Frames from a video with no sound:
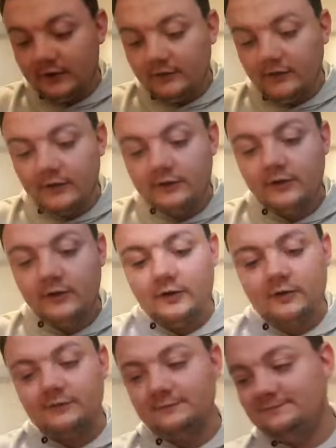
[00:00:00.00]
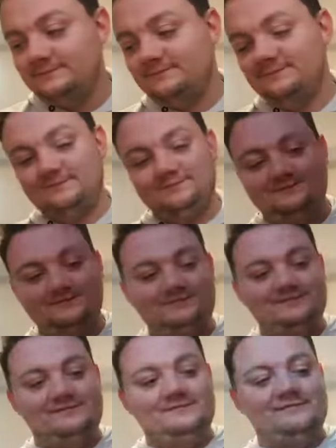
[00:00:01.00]
into this, aren't I?
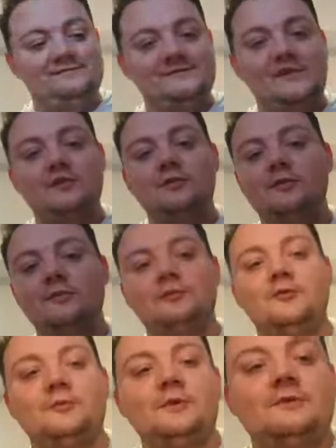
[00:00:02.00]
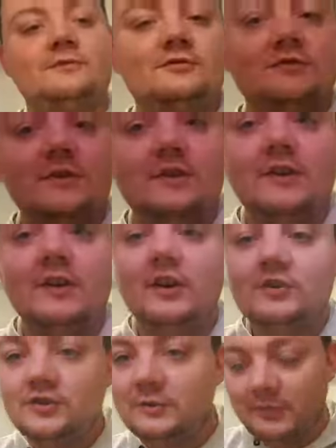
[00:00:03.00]
I knew this was coming.
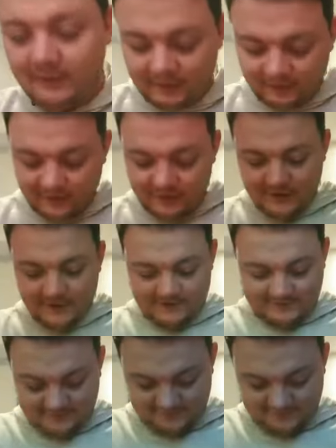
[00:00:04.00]
Should have prepped this earlier.